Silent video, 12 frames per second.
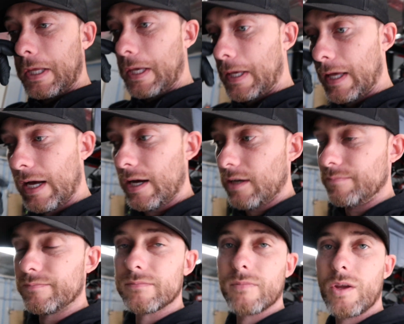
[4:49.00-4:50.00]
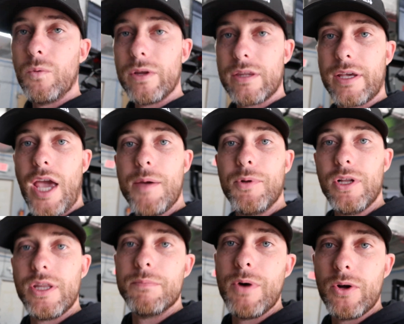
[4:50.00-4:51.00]
the cable
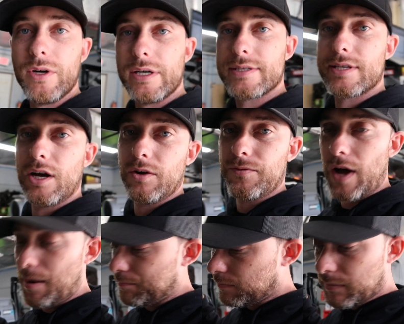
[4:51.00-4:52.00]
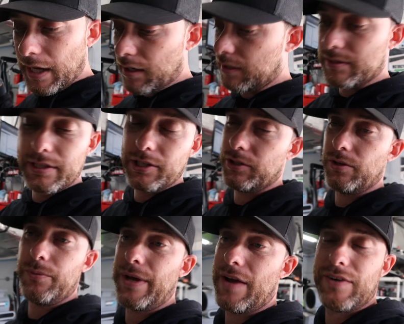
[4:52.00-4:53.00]
and the motor itself, I'm guaranteeing
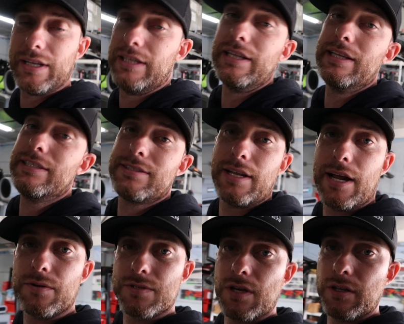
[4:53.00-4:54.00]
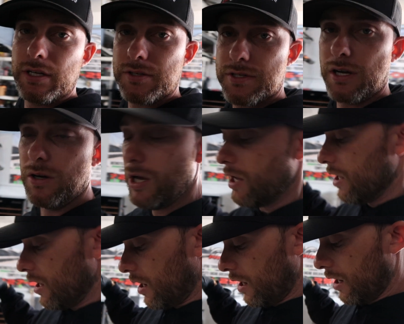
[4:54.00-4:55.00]
you we have at least an ounce on there. So
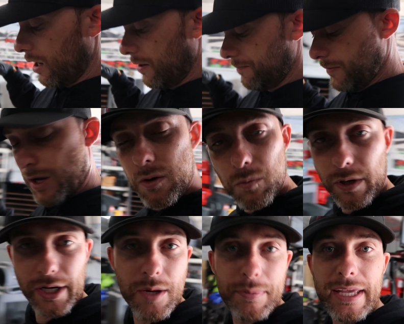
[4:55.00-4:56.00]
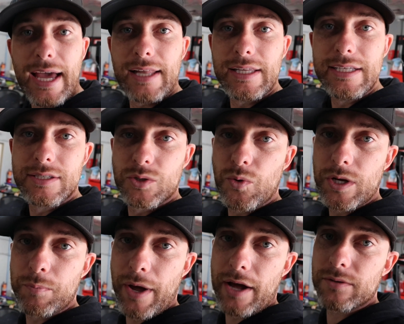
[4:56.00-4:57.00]
we're gonna be at least
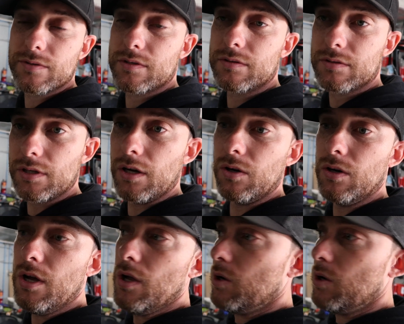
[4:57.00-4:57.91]
20 pounds. So